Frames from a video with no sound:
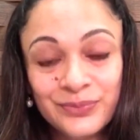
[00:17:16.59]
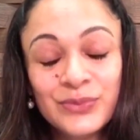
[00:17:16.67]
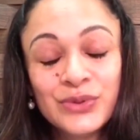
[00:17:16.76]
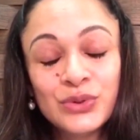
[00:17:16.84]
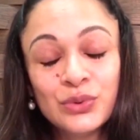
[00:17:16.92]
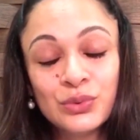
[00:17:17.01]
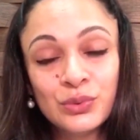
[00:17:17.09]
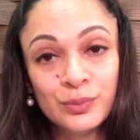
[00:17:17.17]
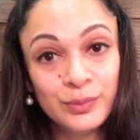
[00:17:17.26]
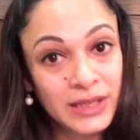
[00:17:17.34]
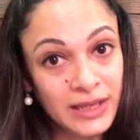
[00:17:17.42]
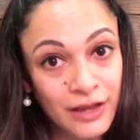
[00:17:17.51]
So,
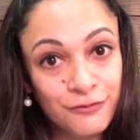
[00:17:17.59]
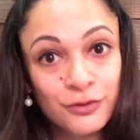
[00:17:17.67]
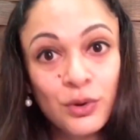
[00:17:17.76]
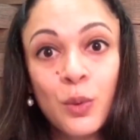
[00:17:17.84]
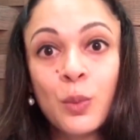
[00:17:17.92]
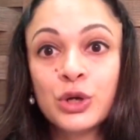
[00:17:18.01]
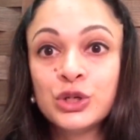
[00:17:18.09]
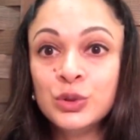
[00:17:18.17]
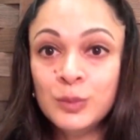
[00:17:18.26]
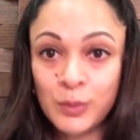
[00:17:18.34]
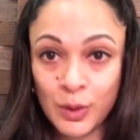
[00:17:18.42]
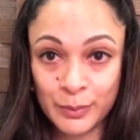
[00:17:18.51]
be careful of what
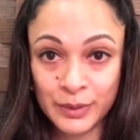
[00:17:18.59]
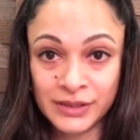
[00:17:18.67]
you pop in.